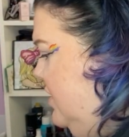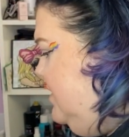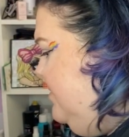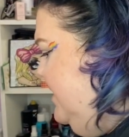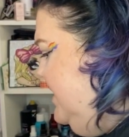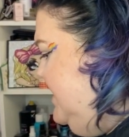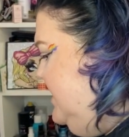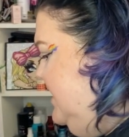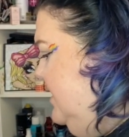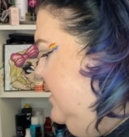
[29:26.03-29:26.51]
to
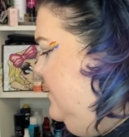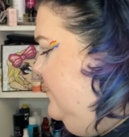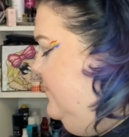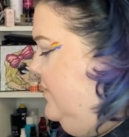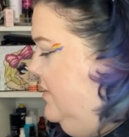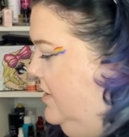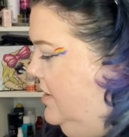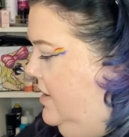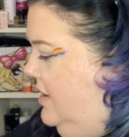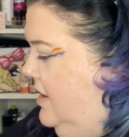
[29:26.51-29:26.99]
myself.
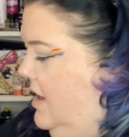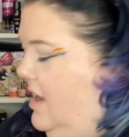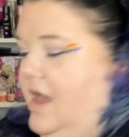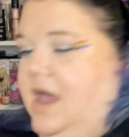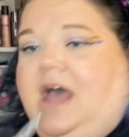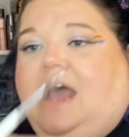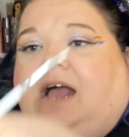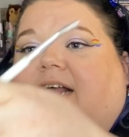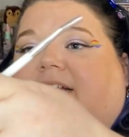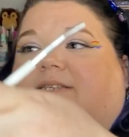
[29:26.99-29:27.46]

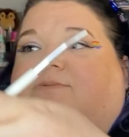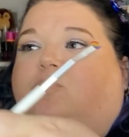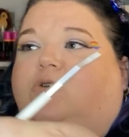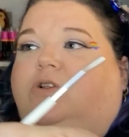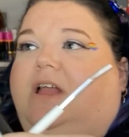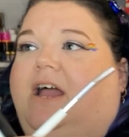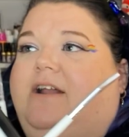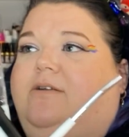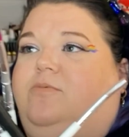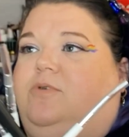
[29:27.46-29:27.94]
I got some more
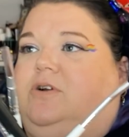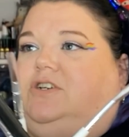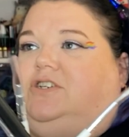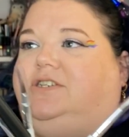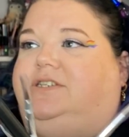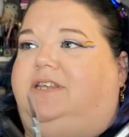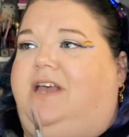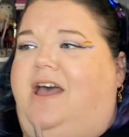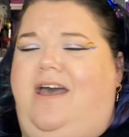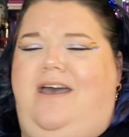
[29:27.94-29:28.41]
liner
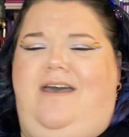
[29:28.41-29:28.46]
brushes.